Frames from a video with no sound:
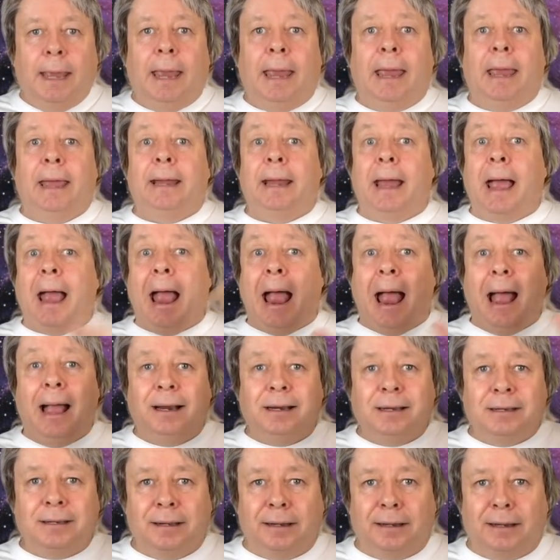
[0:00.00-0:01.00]
and
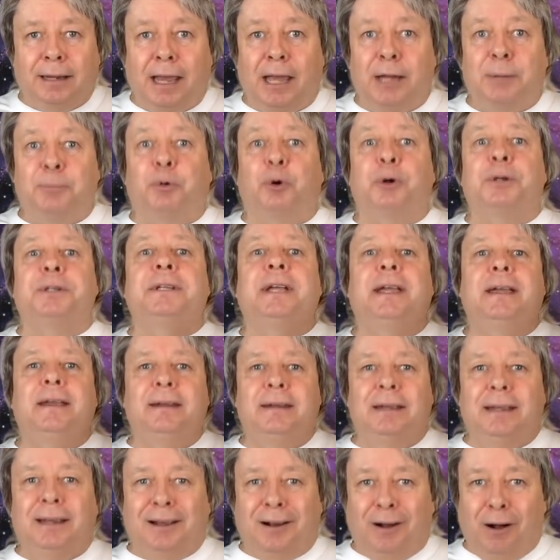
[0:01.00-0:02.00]
acting and
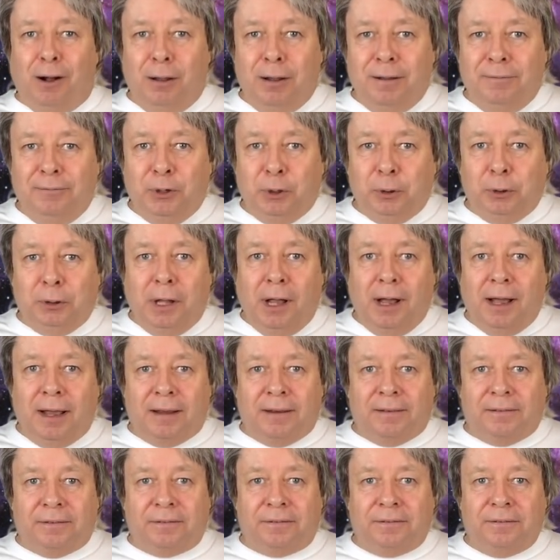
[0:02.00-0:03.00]
pretending all of your
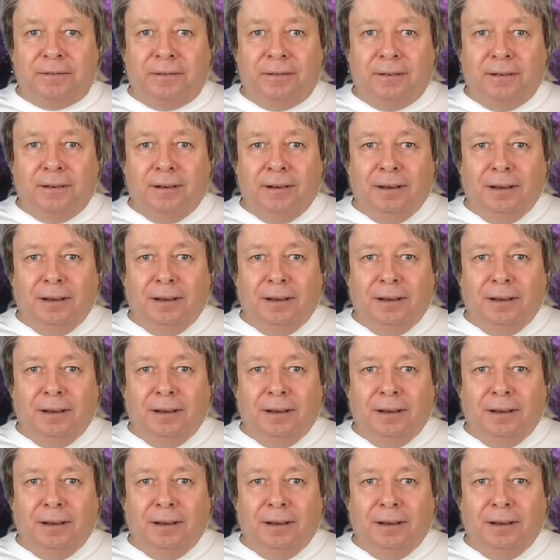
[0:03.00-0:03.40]
life